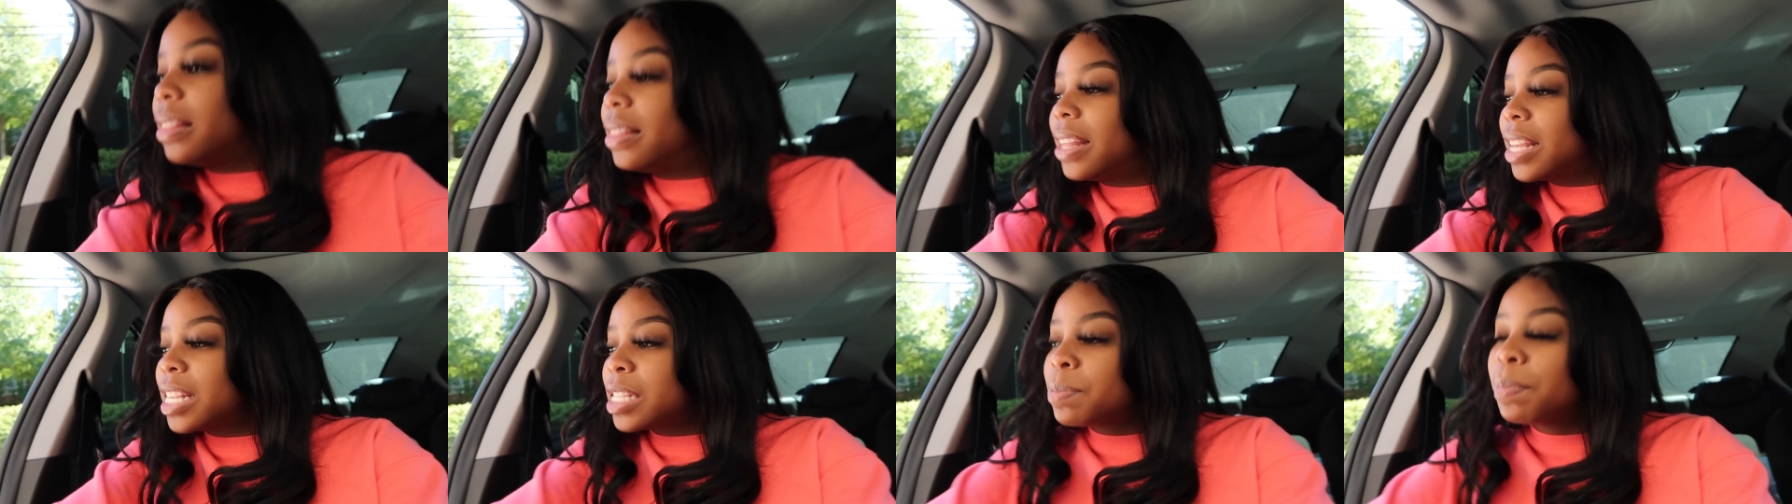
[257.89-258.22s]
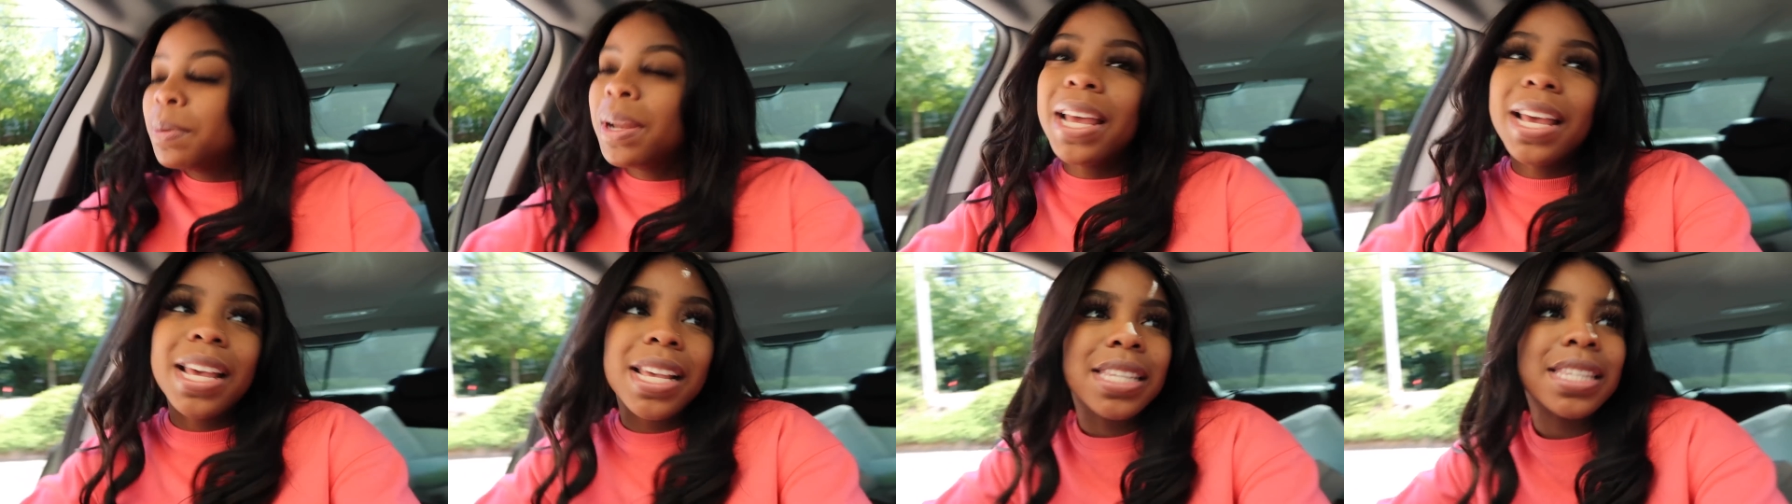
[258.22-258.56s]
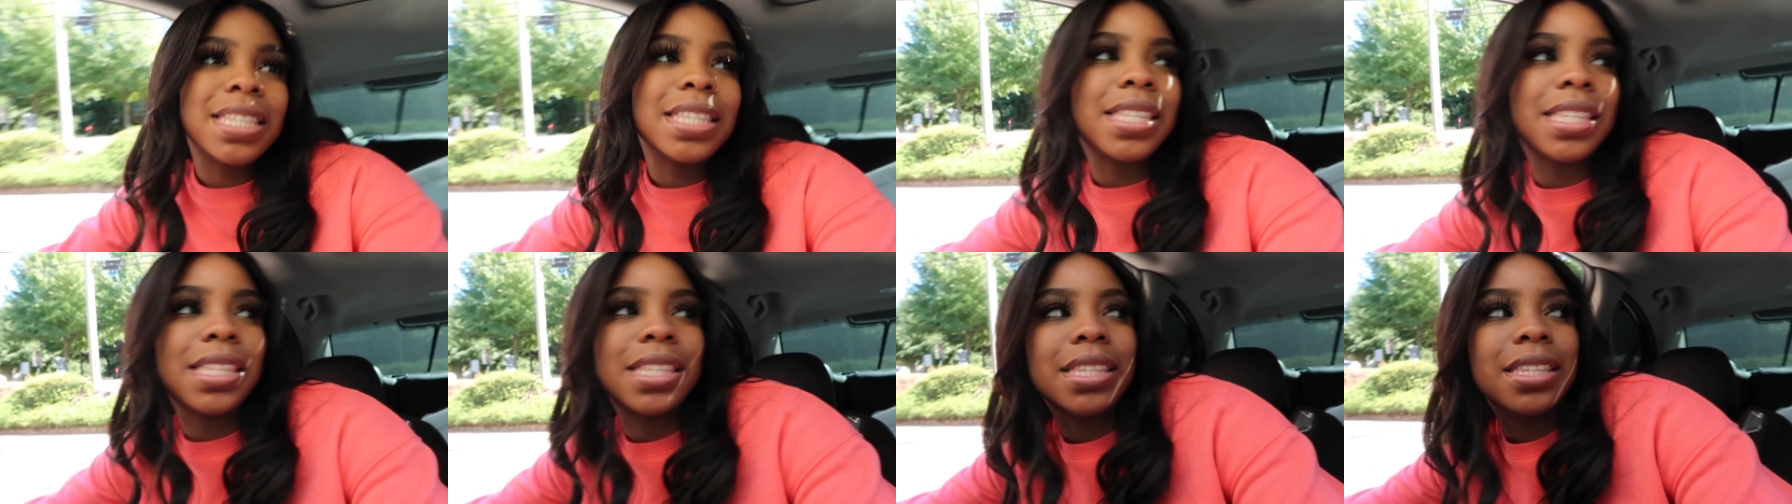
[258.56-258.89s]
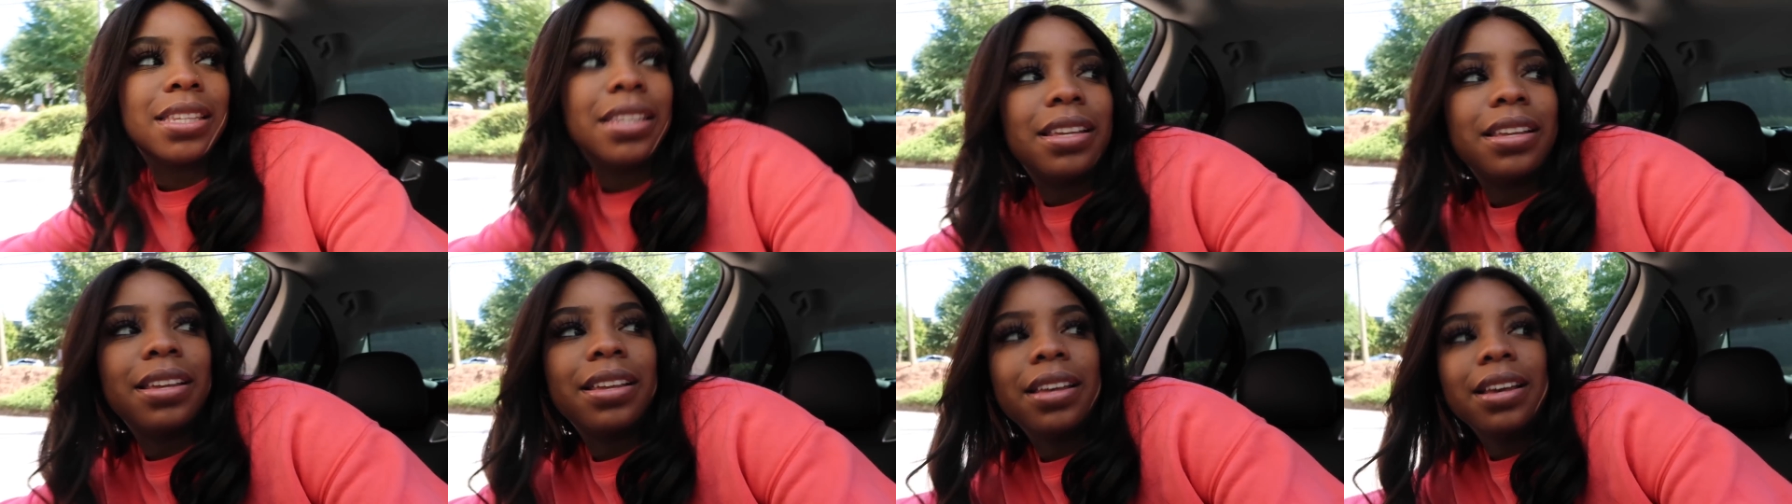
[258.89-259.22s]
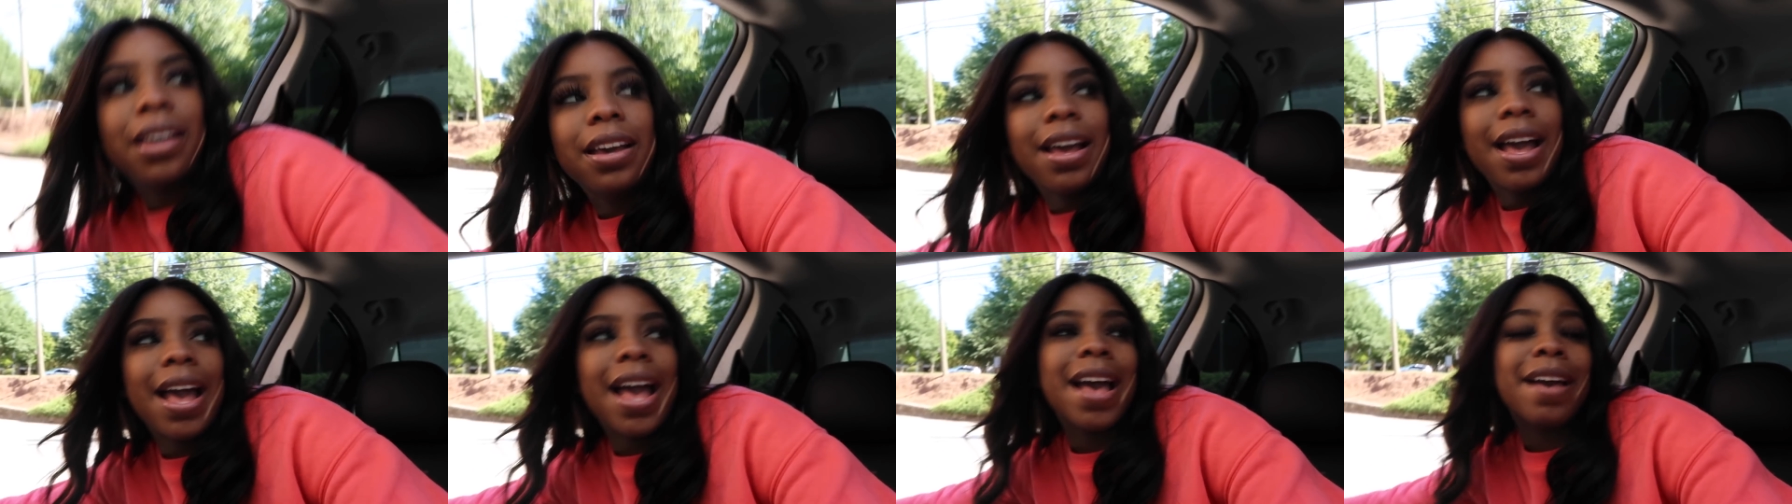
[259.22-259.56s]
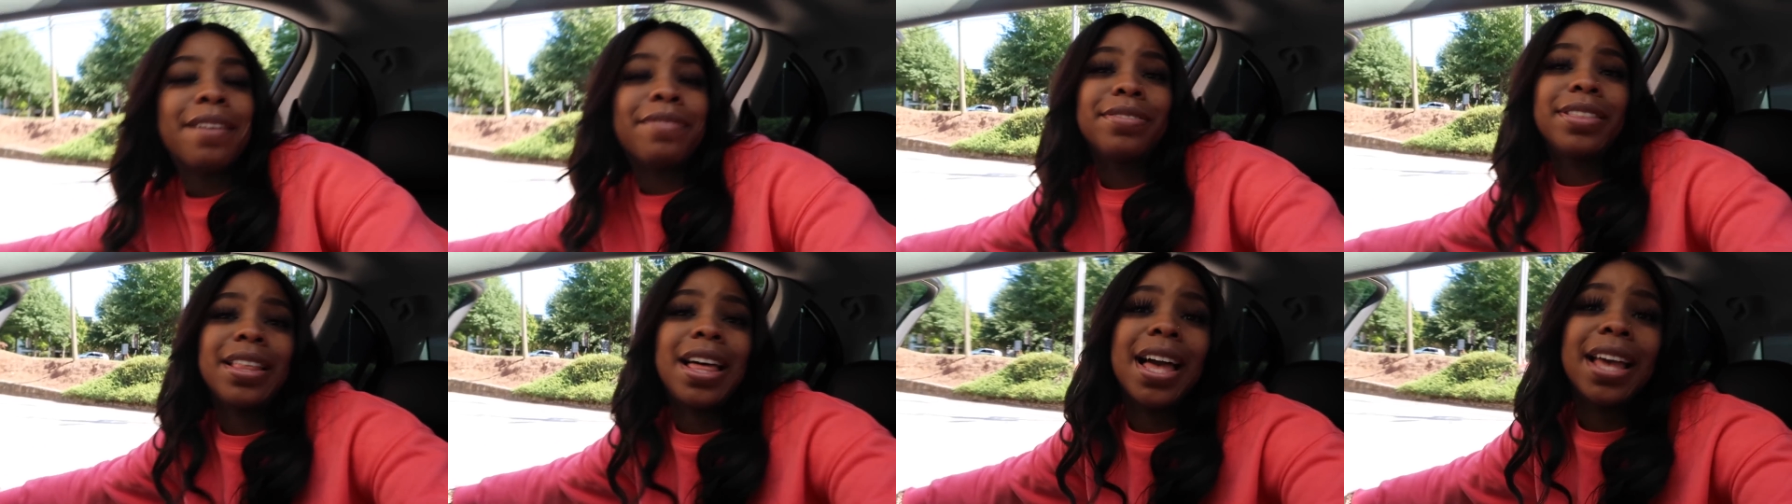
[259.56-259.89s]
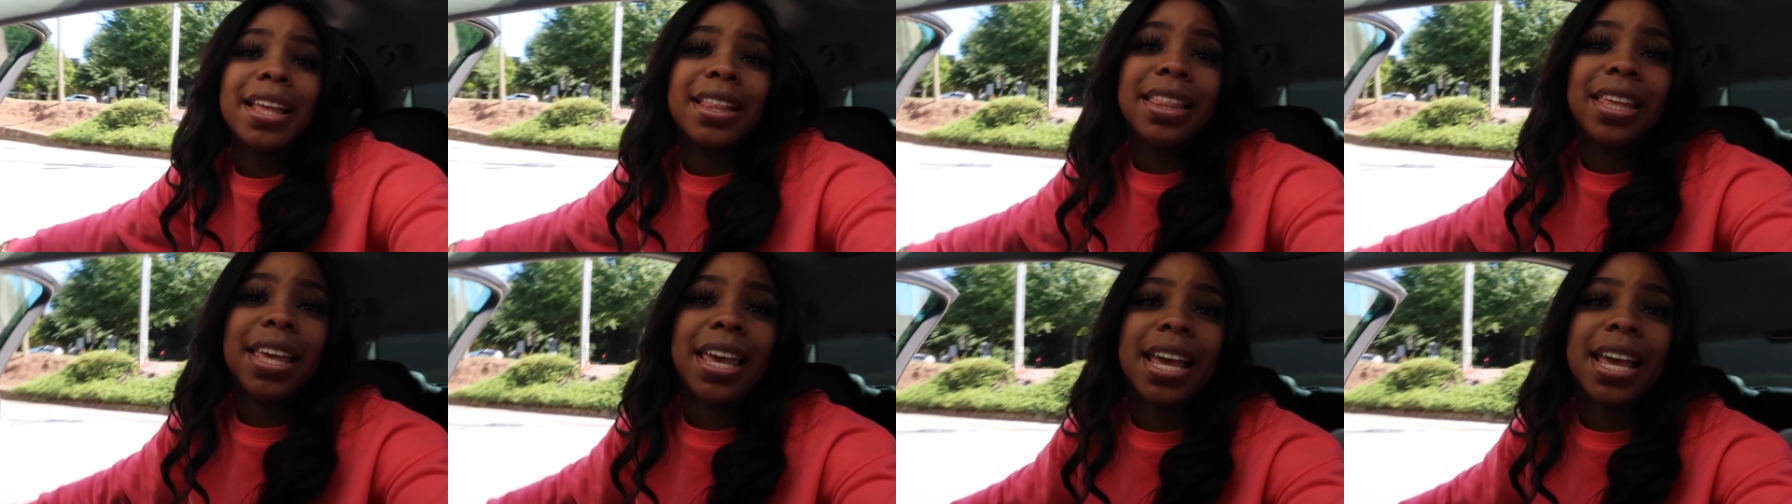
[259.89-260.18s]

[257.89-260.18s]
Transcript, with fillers: this place has like